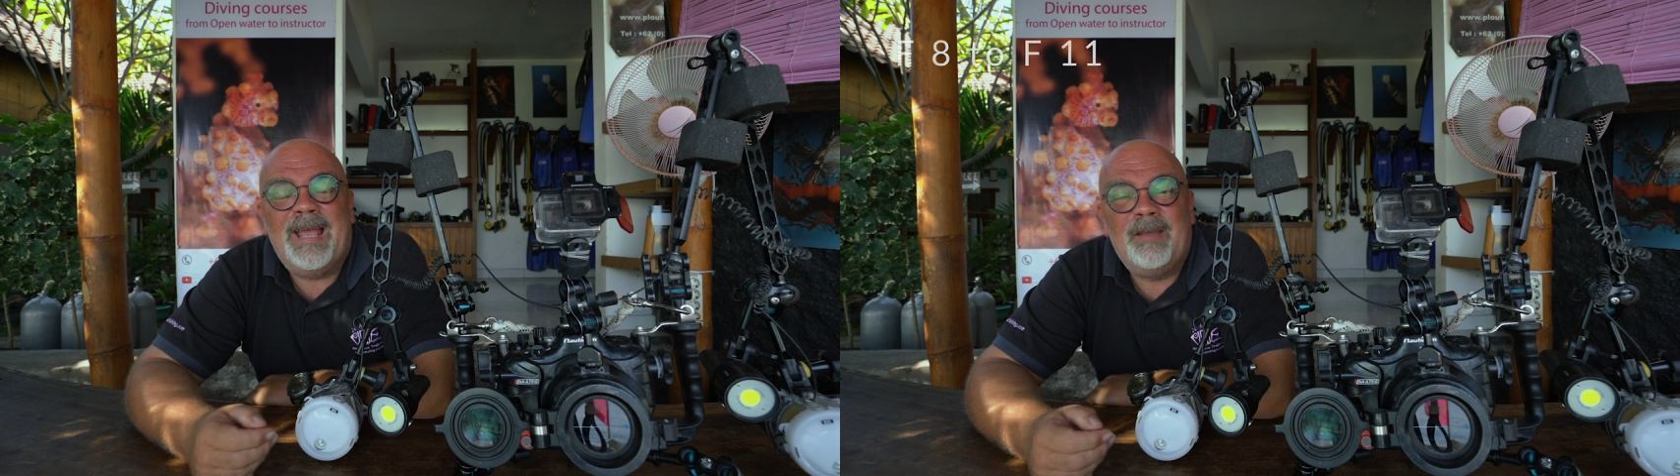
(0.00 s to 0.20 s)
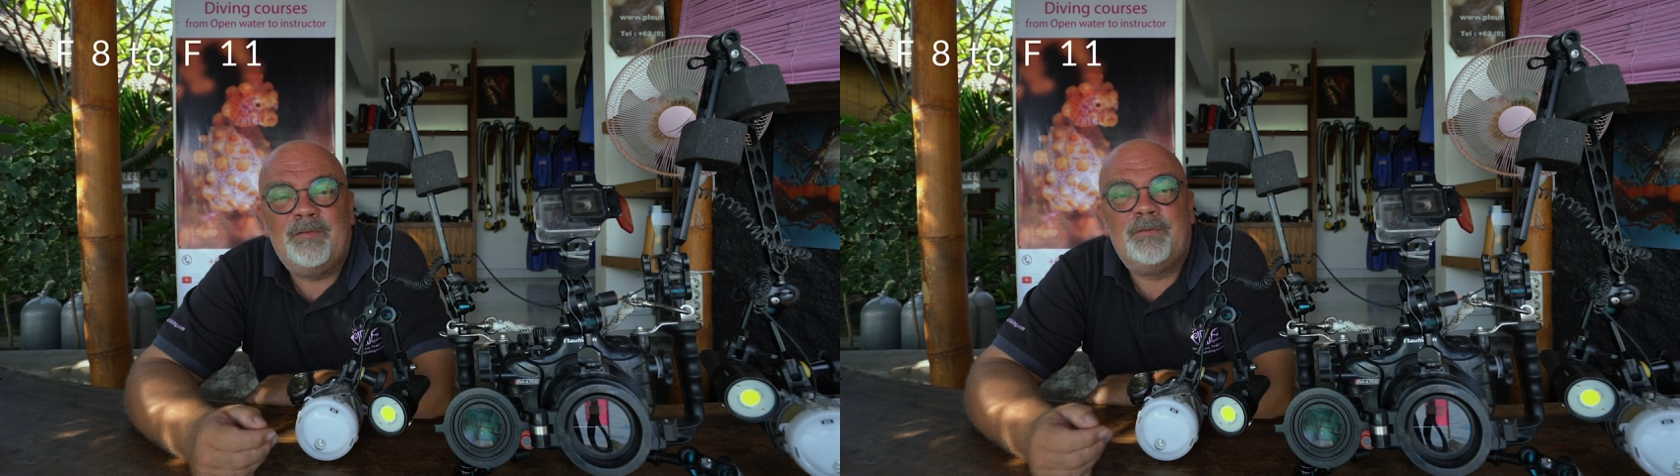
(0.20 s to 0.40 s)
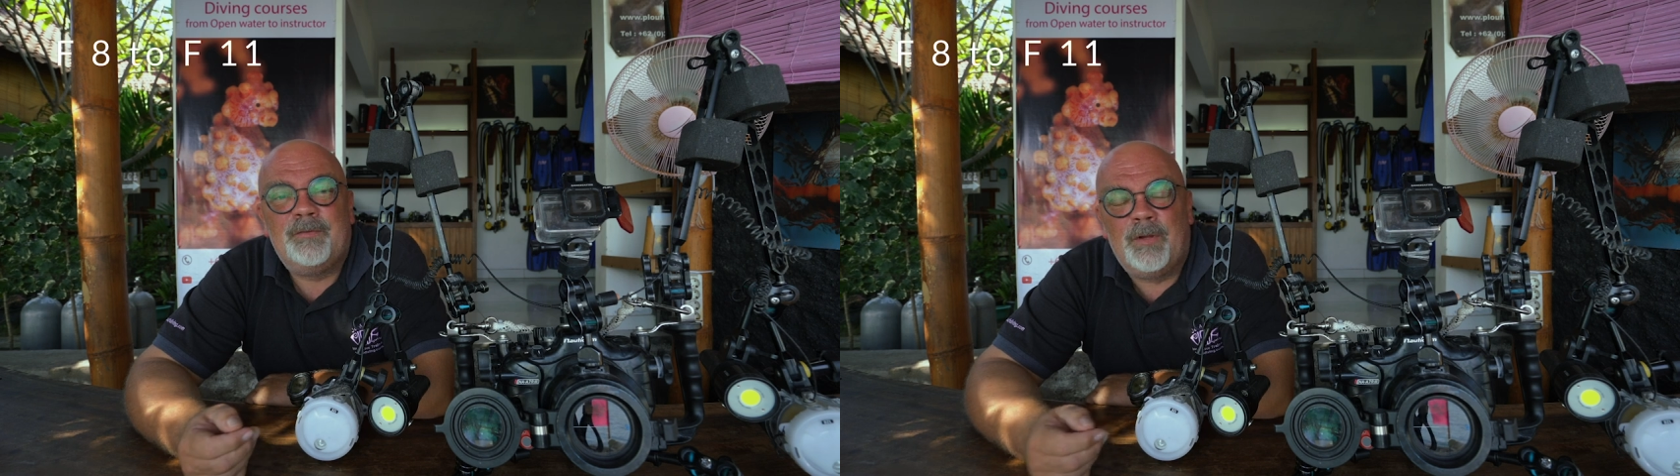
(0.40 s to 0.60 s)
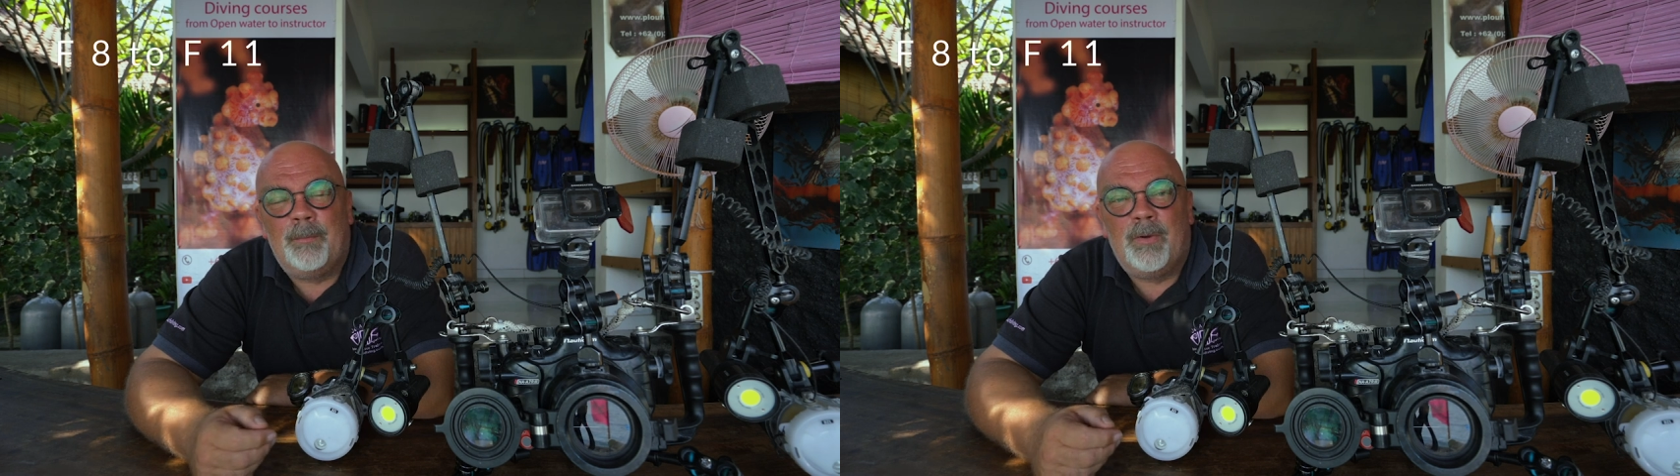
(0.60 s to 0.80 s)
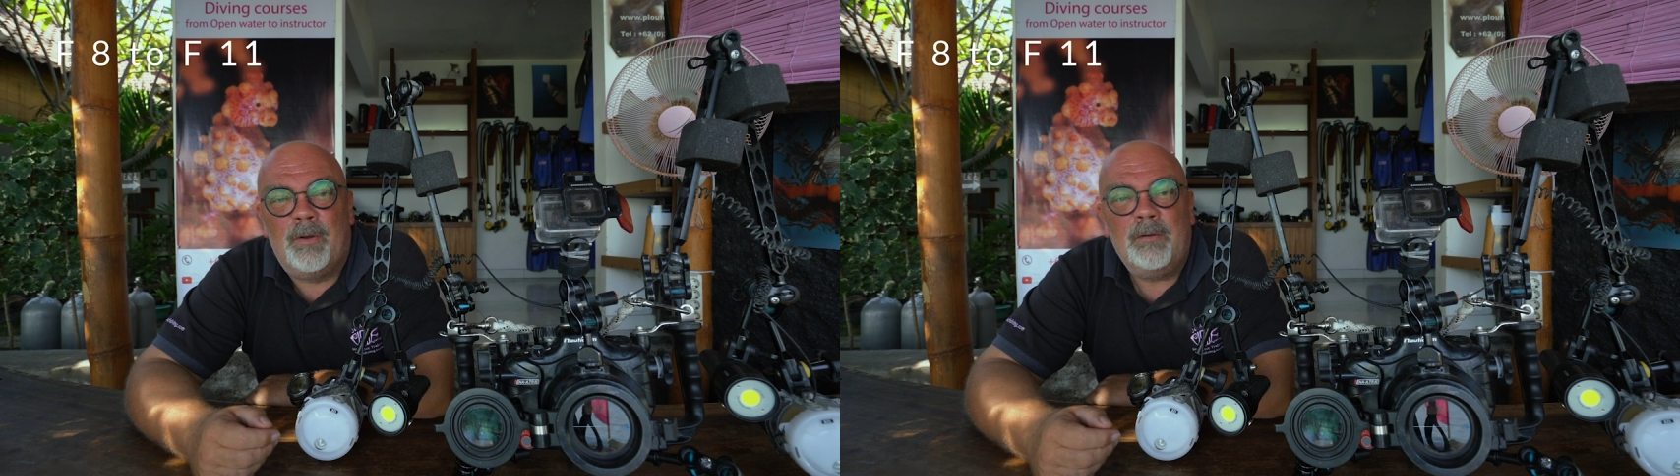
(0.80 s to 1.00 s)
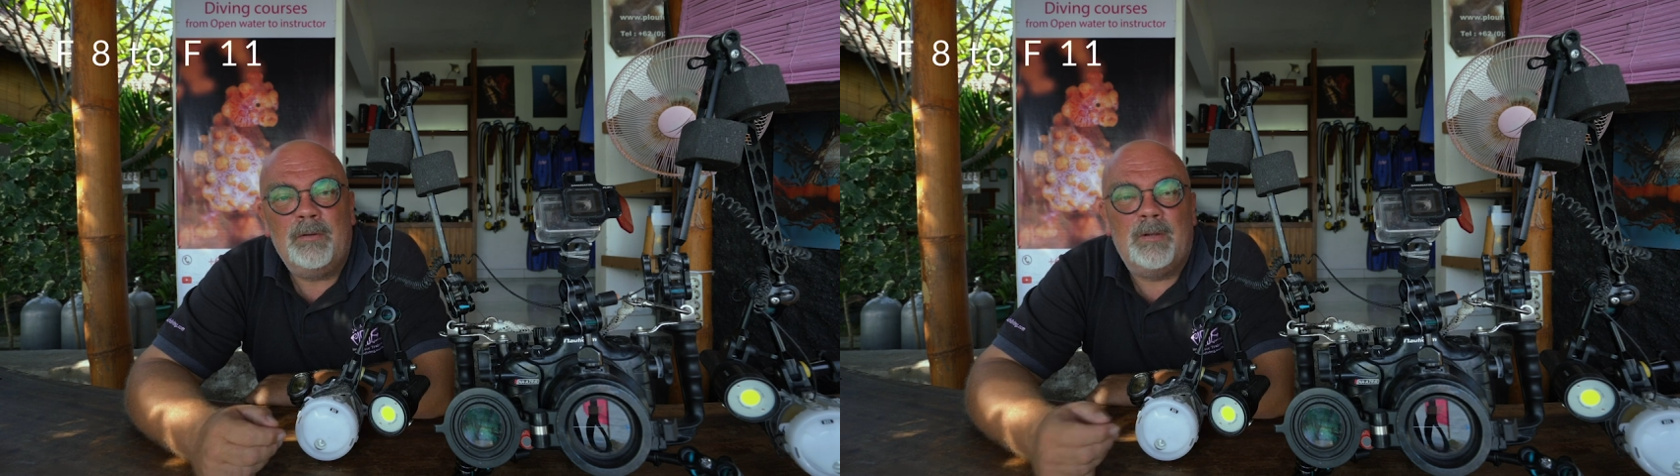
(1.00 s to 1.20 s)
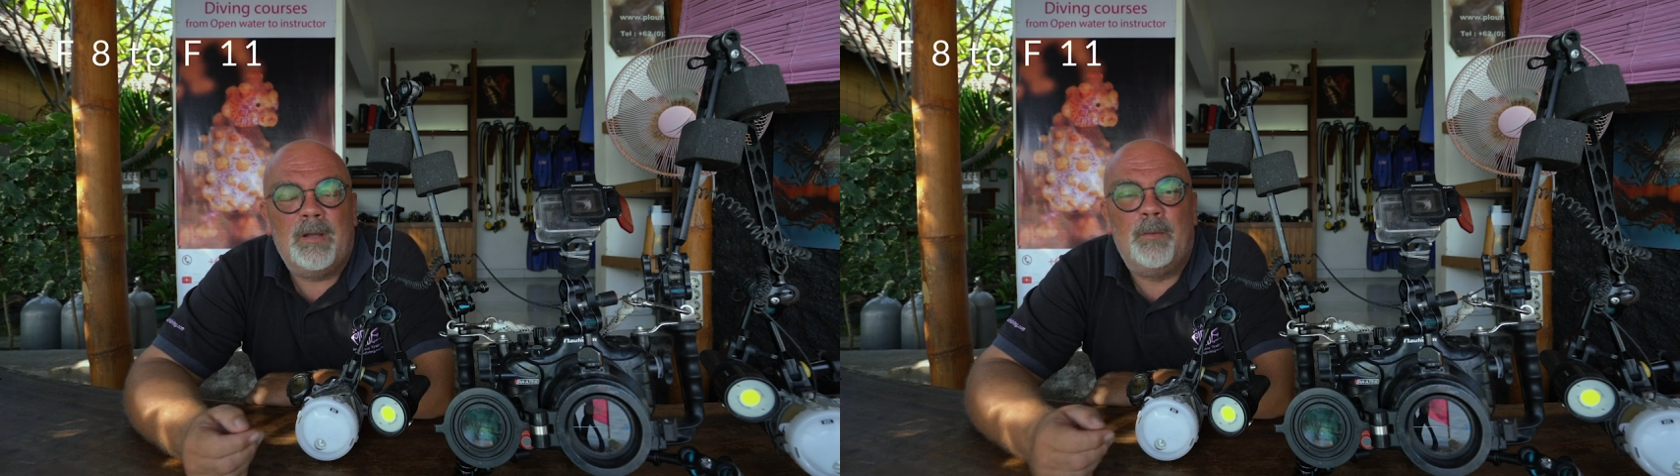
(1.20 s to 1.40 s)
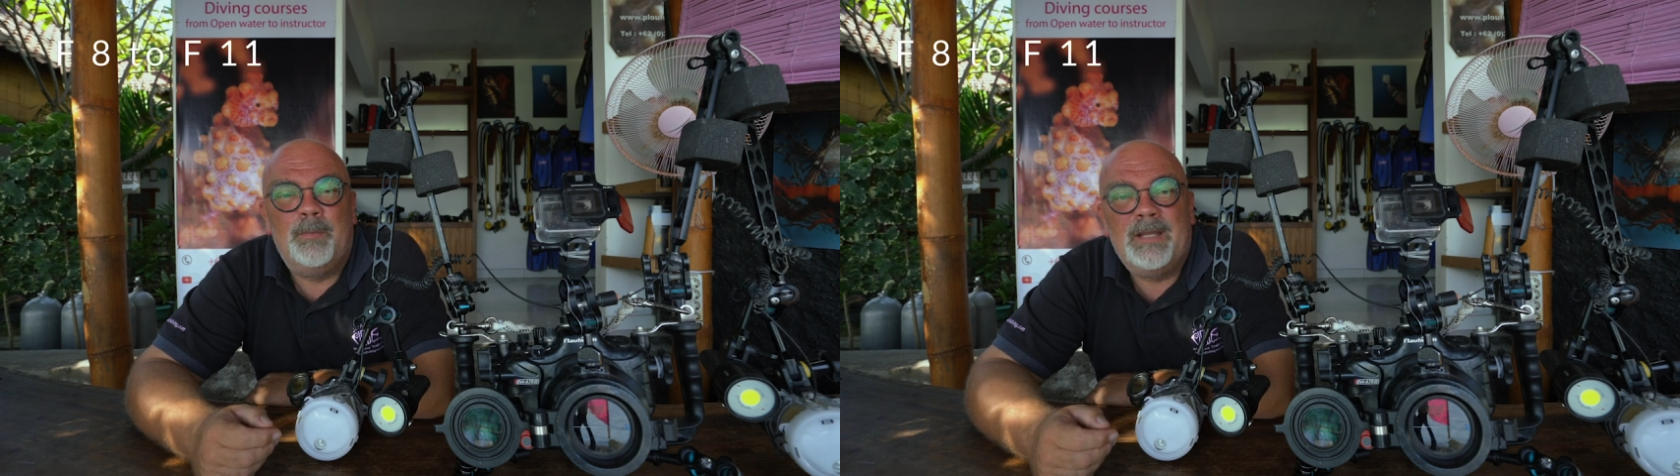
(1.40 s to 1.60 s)
F number,
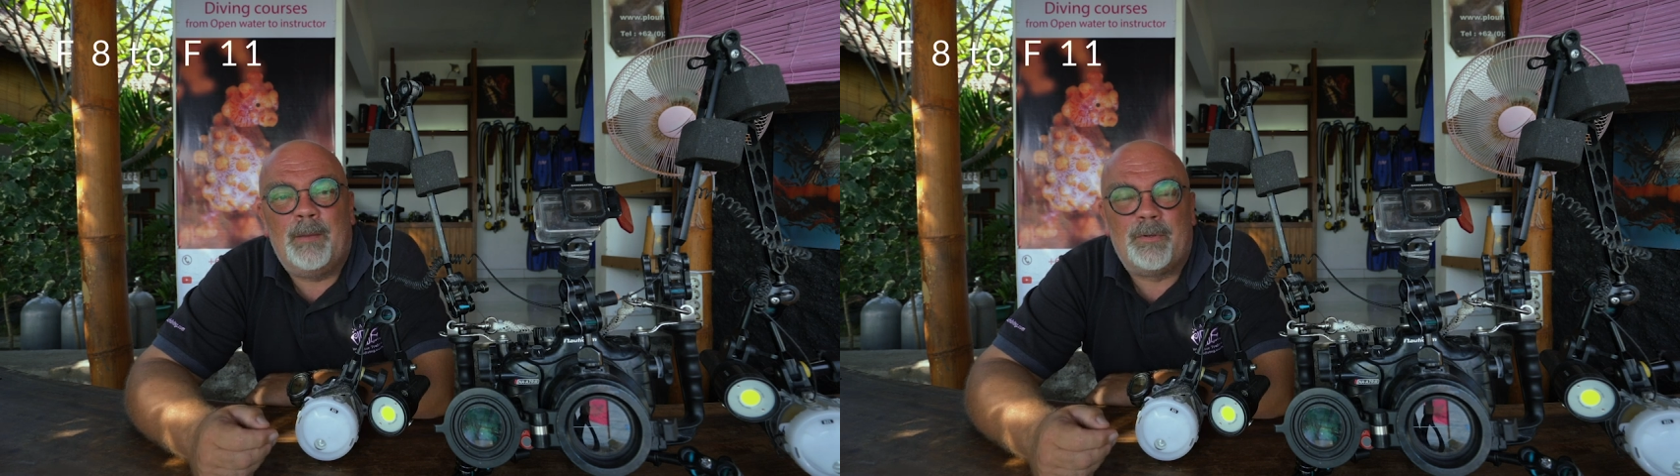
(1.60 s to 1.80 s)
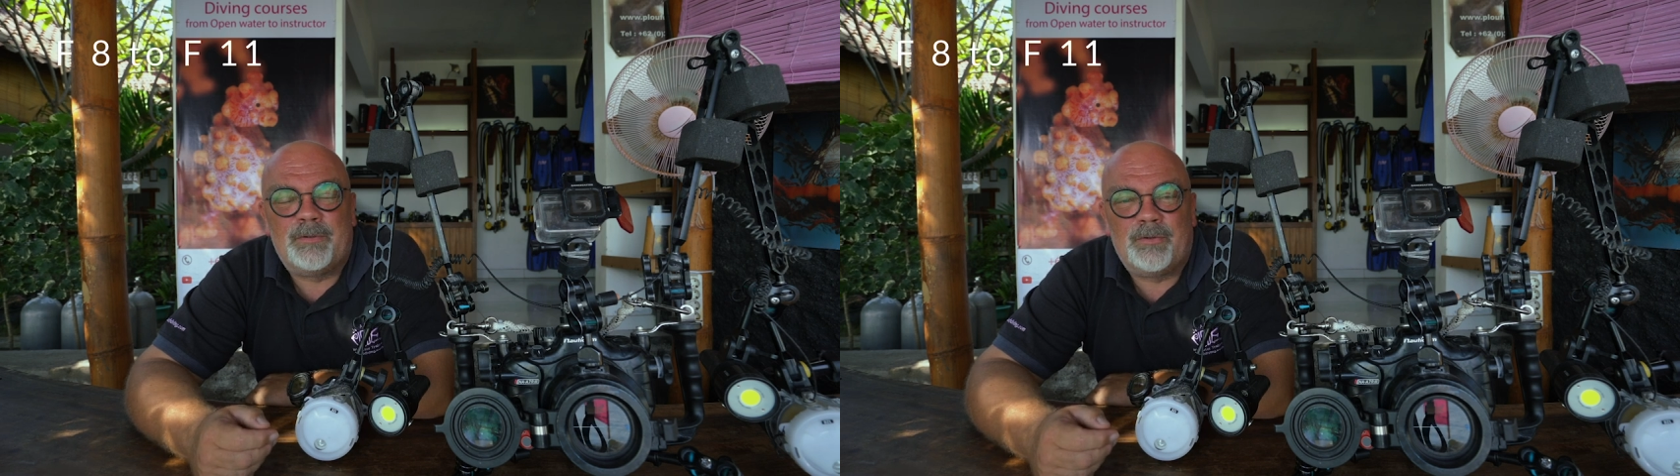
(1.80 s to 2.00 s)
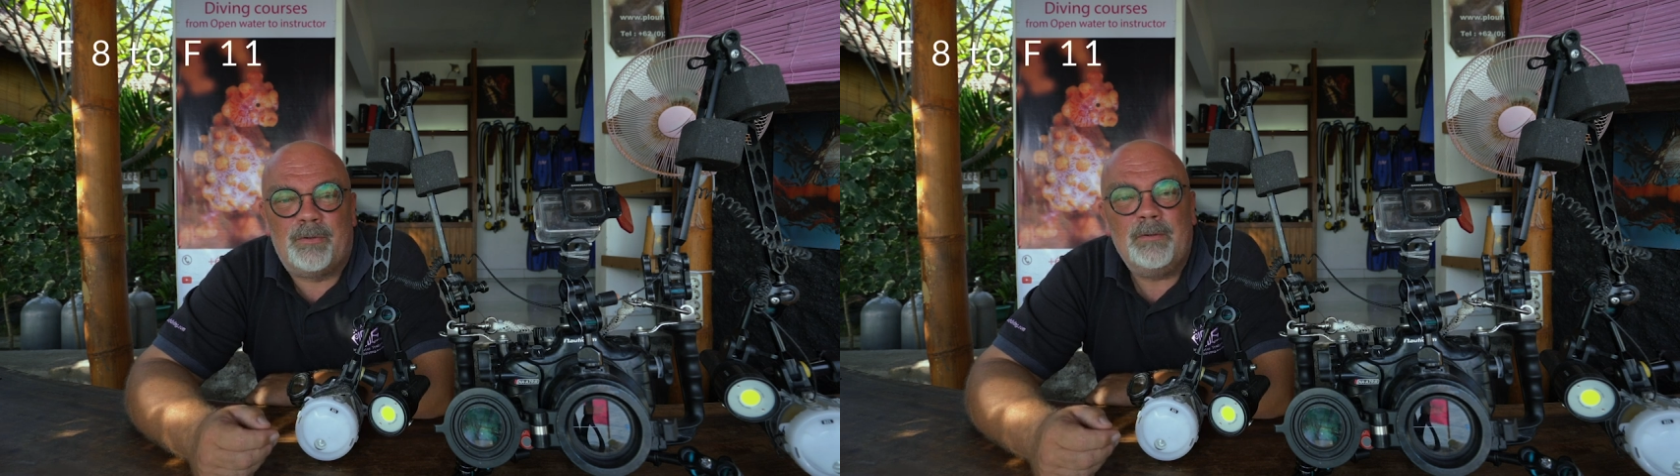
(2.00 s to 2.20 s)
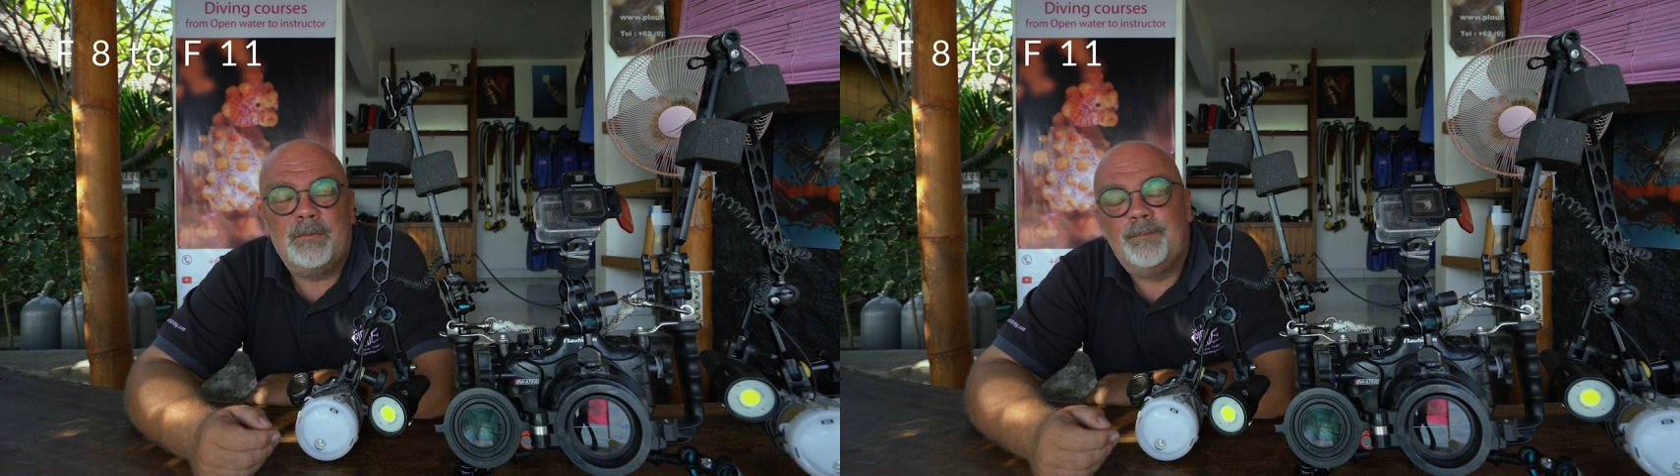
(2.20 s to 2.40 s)
a big aperture,